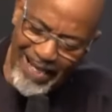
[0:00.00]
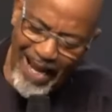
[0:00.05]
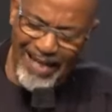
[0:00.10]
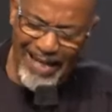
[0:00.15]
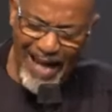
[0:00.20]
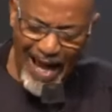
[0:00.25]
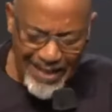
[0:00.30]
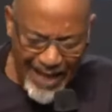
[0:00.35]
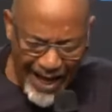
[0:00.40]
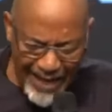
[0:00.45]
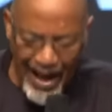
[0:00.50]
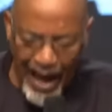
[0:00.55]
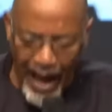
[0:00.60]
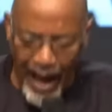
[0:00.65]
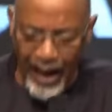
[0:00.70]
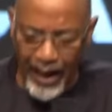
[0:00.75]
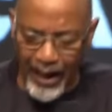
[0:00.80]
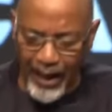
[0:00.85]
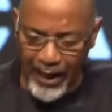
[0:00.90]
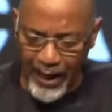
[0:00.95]
la la la la.
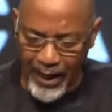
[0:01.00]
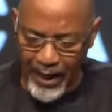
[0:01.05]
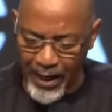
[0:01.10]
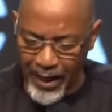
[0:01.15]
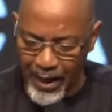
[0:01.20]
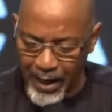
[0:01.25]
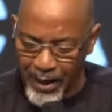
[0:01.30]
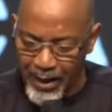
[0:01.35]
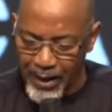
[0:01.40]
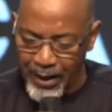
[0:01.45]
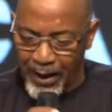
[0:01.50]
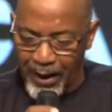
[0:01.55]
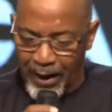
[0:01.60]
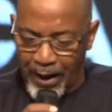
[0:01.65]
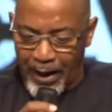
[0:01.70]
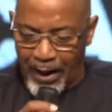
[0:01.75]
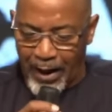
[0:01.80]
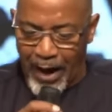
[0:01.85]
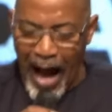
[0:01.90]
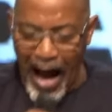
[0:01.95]

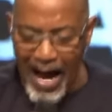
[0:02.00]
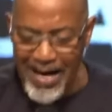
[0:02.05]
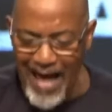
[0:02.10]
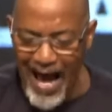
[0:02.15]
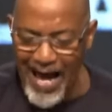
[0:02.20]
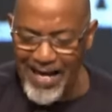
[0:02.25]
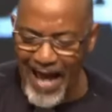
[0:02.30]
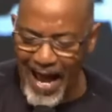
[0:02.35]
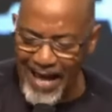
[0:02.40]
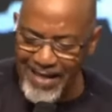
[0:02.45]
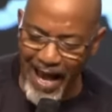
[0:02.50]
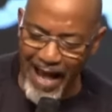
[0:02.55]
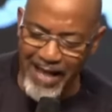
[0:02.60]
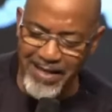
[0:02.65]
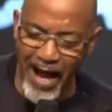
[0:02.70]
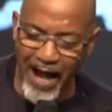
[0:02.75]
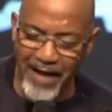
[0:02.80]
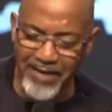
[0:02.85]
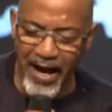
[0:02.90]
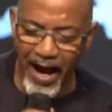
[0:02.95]
Ha ya ya ya
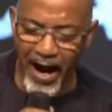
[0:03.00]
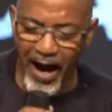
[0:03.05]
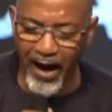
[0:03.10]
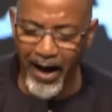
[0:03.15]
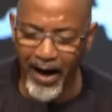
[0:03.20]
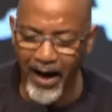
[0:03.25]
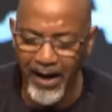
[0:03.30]
ya ya.